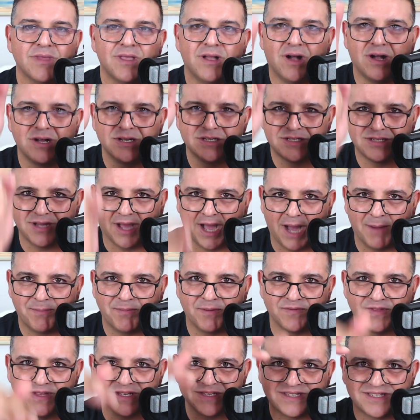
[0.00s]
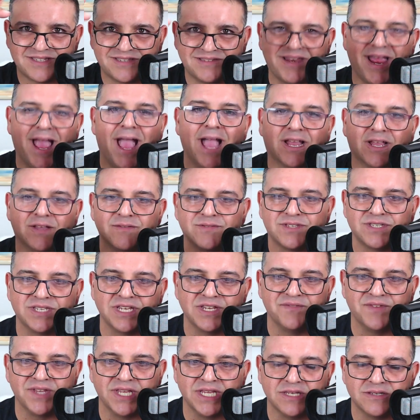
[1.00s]
on top of this stack of
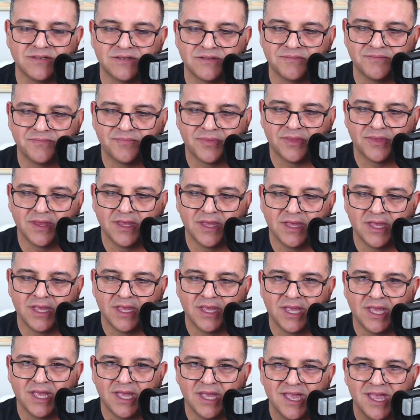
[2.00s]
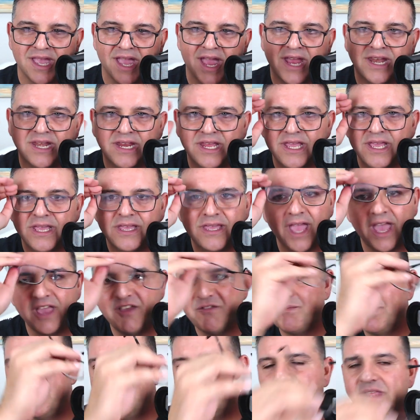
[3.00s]
CVs. And he
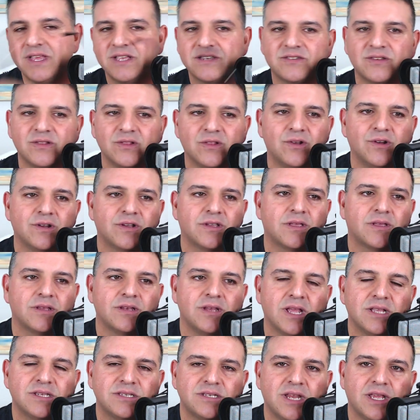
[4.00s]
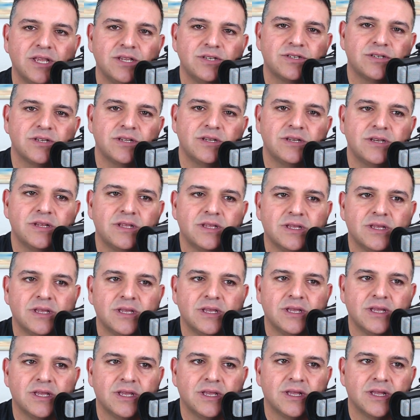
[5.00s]
gave me this look, Nez Nation.
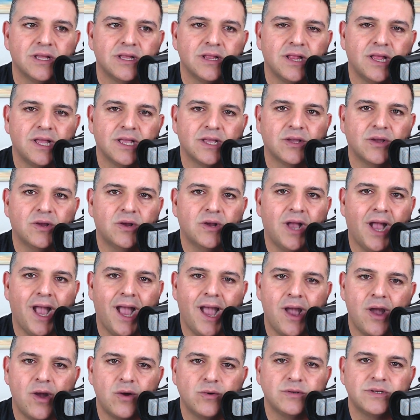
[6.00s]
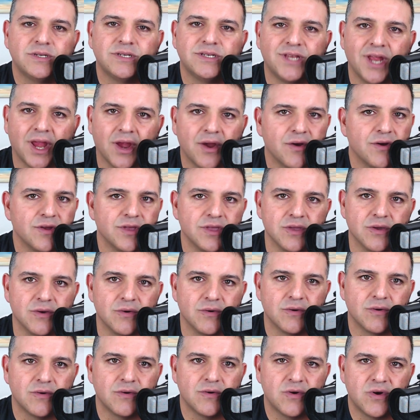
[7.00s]
Like, how dare
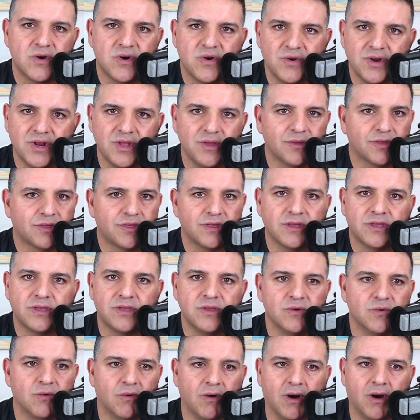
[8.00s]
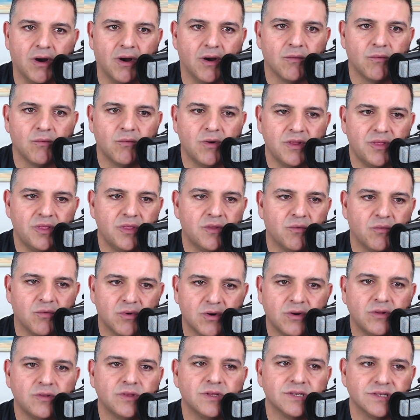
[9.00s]
you? Who do you think you are? What in the
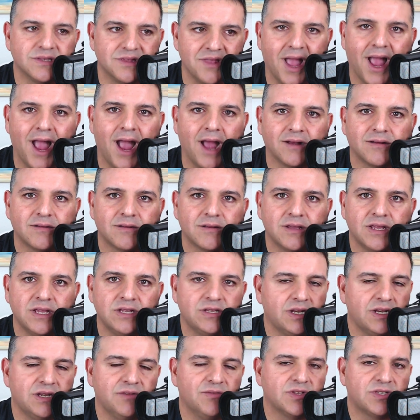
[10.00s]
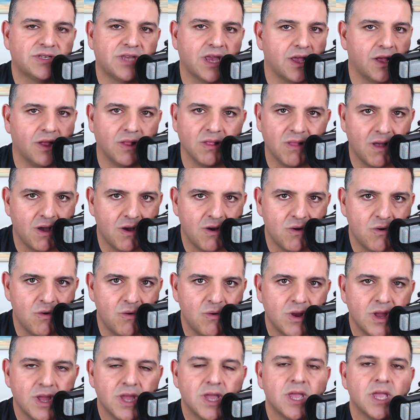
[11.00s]
world is that? He didn't even say
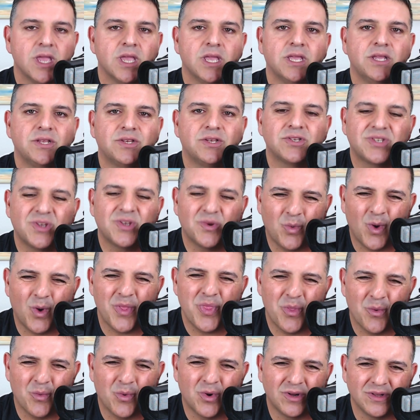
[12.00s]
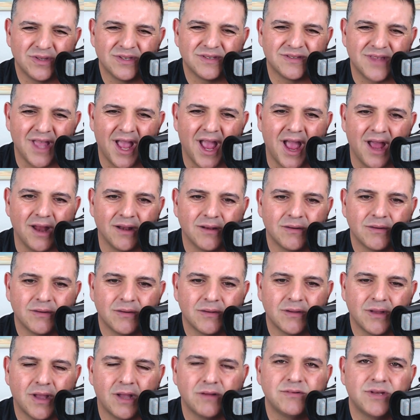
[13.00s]
hello. He just said, What in the world is that?
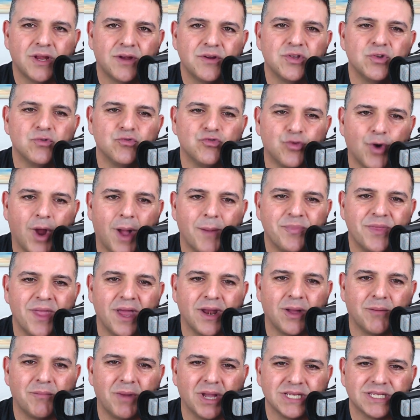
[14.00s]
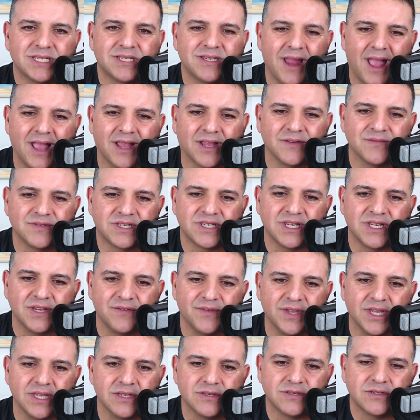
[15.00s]
How dare you drop that on my stack of
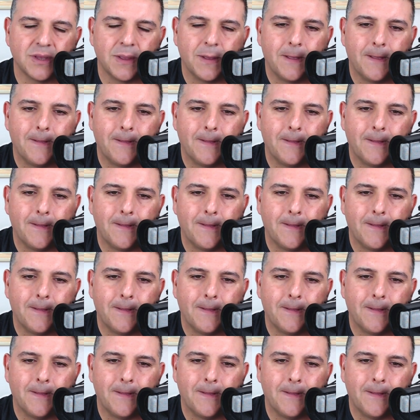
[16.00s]
CVs?